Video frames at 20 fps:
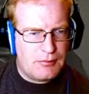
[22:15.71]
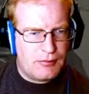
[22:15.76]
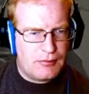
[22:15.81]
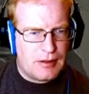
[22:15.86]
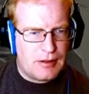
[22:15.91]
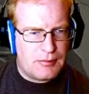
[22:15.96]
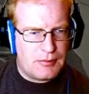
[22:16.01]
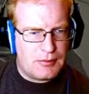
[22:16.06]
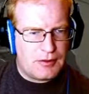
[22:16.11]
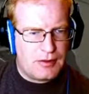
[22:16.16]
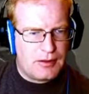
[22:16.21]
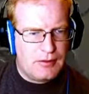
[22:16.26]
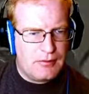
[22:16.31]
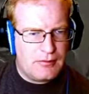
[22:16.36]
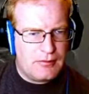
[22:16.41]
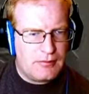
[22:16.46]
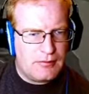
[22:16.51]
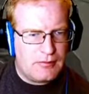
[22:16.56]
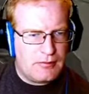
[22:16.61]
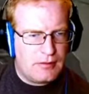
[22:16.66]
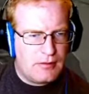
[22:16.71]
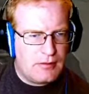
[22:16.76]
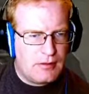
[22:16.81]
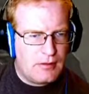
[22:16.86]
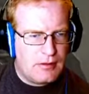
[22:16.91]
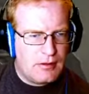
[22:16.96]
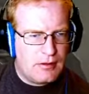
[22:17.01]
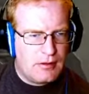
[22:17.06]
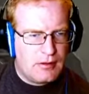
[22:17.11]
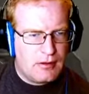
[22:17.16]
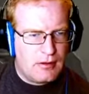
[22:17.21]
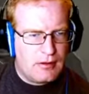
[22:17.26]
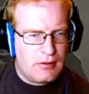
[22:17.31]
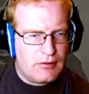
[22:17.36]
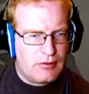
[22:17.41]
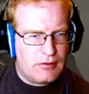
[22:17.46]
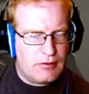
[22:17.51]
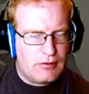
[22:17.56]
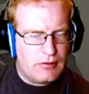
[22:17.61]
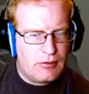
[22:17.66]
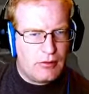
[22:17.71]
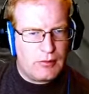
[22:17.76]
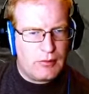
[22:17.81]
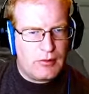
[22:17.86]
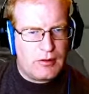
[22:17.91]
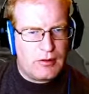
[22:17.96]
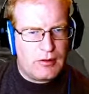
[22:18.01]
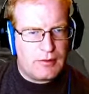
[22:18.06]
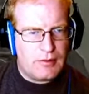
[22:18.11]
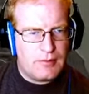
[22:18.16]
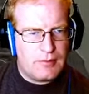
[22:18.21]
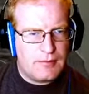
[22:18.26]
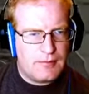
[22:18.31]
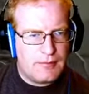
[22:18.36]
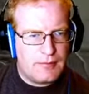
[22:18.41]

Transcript: properly. Now you go there.